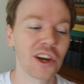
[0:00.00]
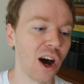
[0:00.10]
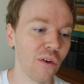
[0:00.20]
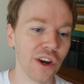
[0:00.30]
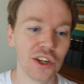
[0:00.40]

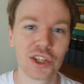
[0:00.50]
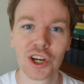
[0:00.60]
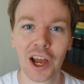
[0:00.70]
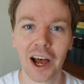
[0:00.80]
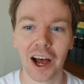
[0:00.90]
courage,
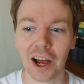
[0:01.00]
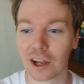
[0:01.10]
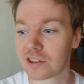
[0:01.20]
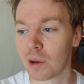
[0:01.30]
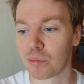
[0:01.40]

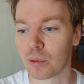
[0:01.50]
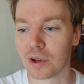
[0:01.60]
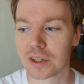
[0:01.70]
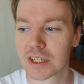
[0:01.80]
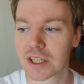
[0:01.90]

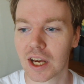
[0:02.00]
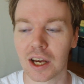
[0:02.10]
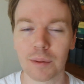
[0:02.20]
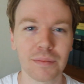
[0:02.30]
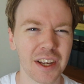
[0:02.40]
temperament,
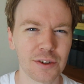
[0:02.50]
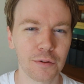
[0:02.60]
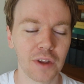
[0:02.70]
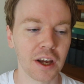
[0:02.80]
that sort of